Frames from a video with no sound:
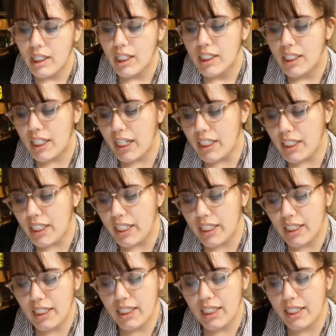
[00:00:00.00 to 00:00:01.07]
Today
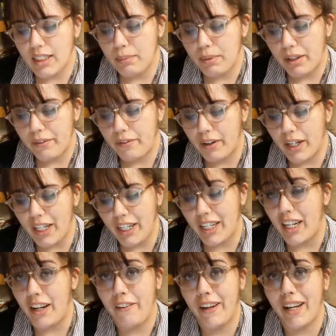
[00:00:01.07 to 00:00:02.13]
Deanna said something funny, and
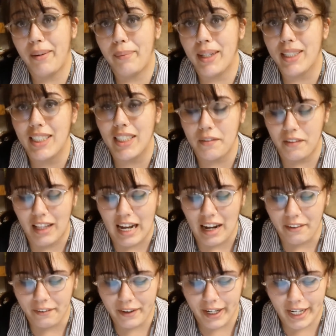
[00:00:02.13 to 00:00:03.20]
I found myself
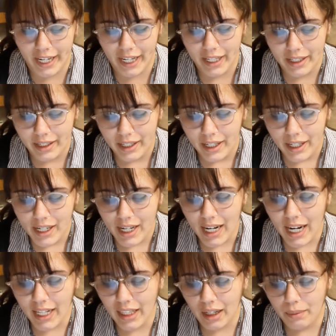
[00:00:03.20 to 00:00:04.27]
laughing.
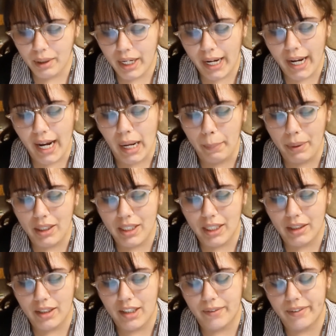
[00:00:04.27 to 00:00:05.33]
I thought when it happened I
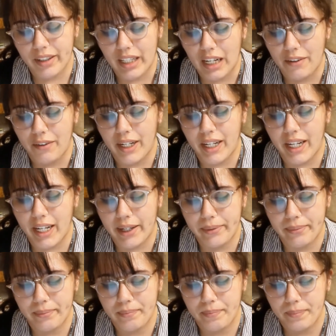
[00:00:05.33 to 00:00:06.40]
could never laugh
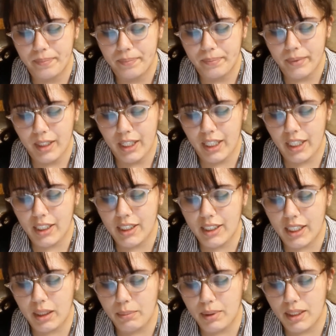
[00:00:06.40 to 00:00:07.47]
again, and
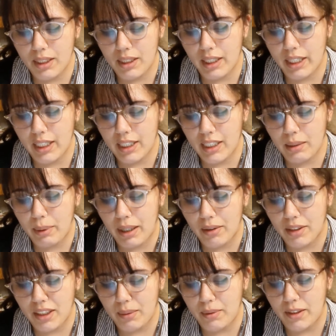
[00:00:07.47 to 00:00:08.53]
it somehow
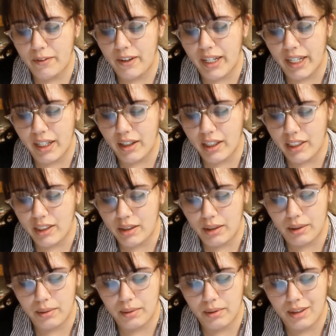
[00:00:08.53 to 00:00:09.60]
seems if I oughtn't to.